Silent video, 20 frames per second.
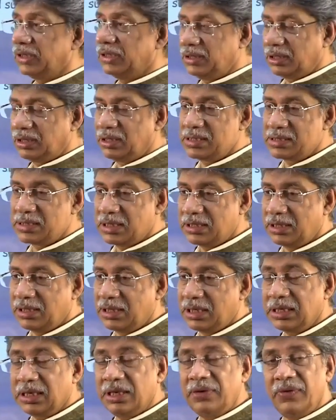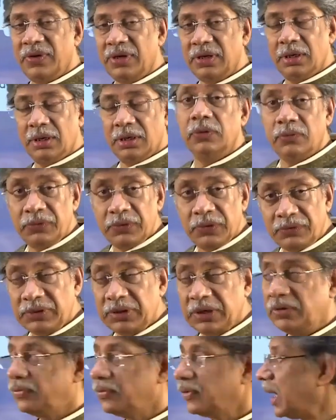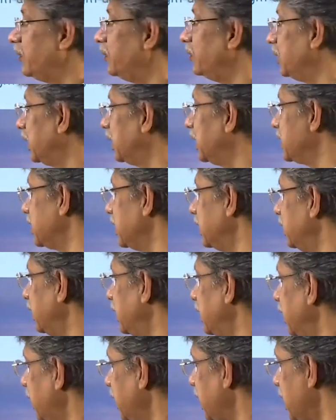degrees centigrade, even 55 degrees centigrade